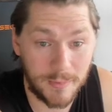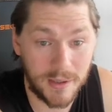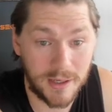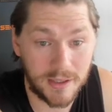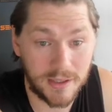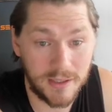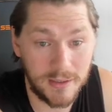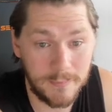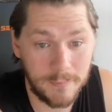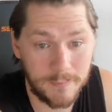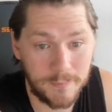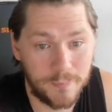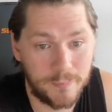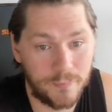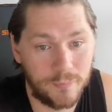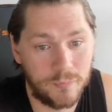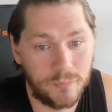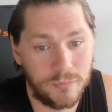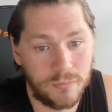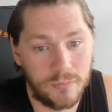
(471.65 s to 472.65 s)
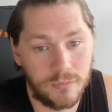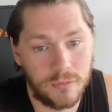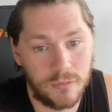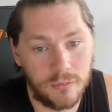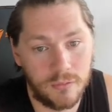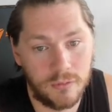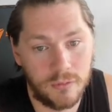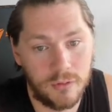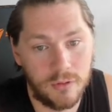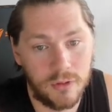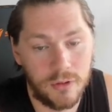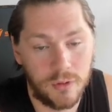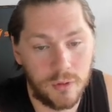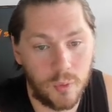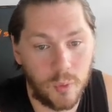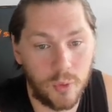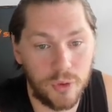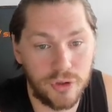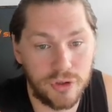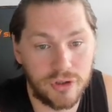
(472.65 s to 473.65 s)
marketing,
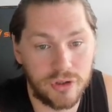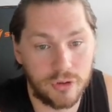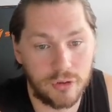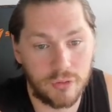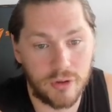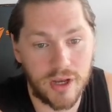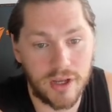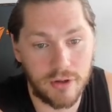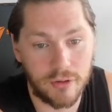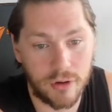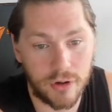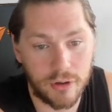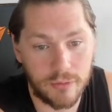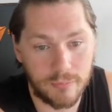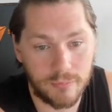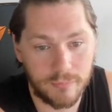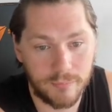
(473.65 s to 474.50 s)
or you can create your own.